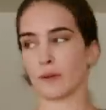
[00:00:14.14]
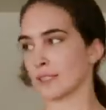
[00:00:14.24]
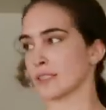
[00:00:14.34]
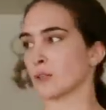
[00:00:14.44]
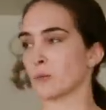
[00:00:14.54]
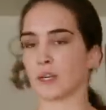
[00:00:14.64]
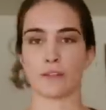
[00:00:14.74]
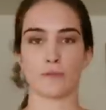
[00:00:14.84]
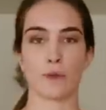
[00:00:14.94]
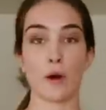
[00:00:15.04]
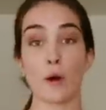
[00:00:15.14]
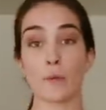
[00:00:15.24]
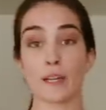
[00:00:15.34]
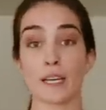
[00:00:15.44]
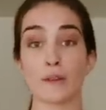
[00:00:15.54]
course, still working from
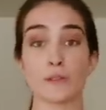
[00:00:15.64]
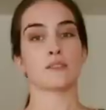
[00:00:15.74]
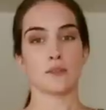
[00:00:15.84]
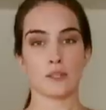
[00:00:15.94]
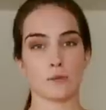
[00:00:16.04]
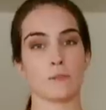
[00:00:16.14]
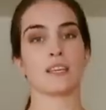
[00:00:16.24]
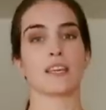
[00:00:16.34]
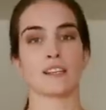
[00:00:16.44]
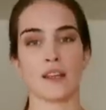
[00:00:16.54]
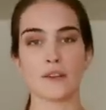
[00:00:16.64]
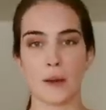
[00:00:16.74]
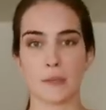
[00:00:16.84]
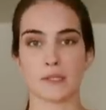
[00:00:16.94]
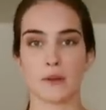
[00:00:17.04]
home right now. So this will be yet another
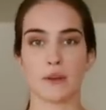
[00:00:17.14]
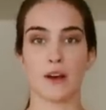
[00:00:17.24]
episode